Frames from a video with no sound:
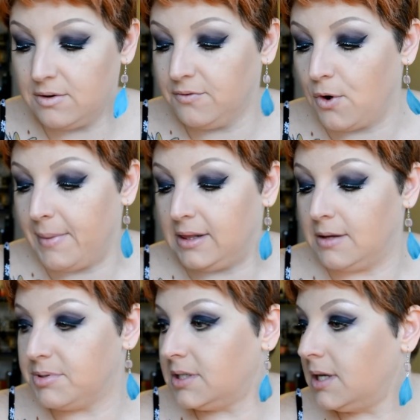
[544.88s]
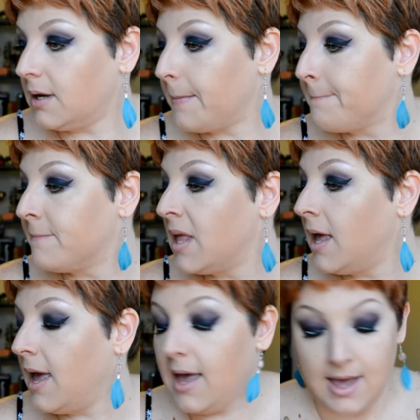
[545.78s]
for my lipstick,
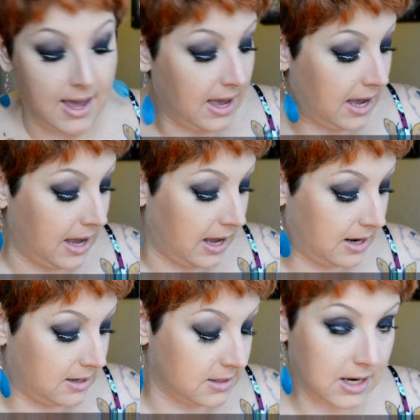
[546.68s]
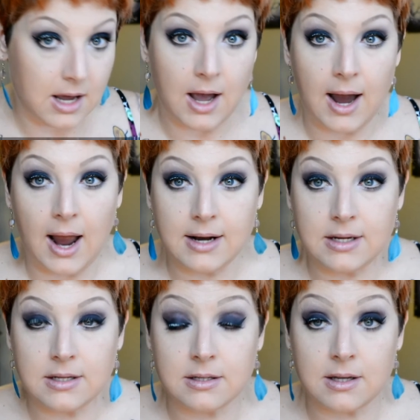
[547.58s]
and I
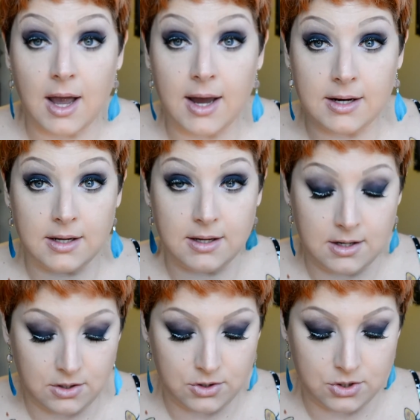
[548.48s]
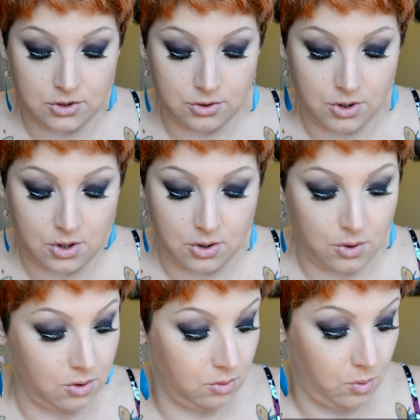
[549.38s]
decided to
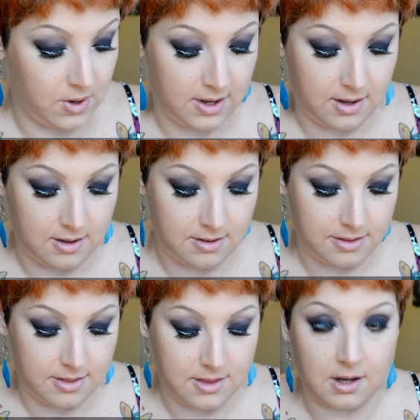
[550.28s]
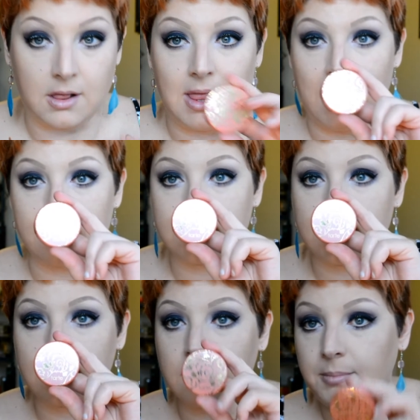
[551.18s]
go with the
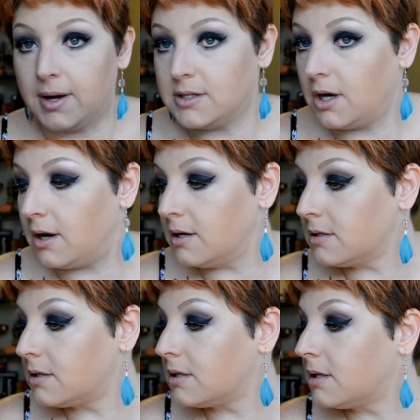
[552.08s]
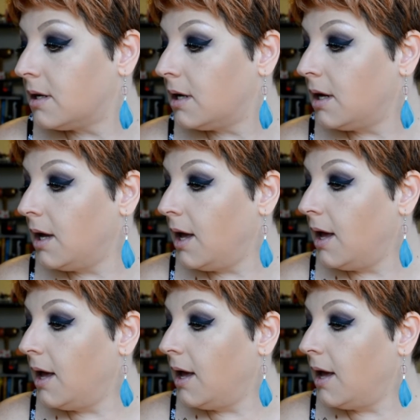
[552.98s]
Classic by Tarte.
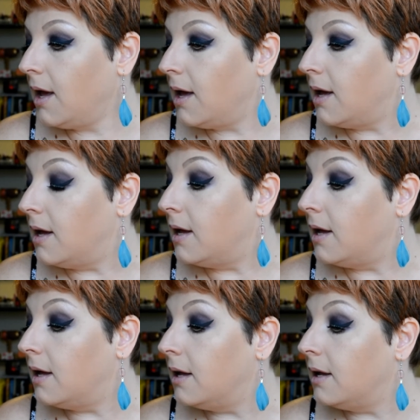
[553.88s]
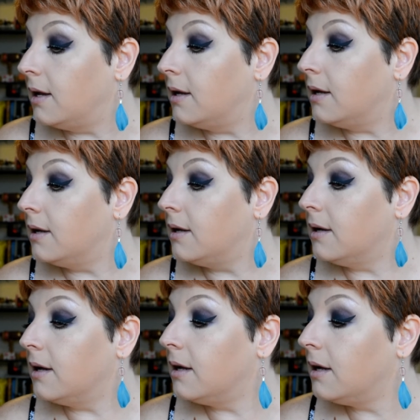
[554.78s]
And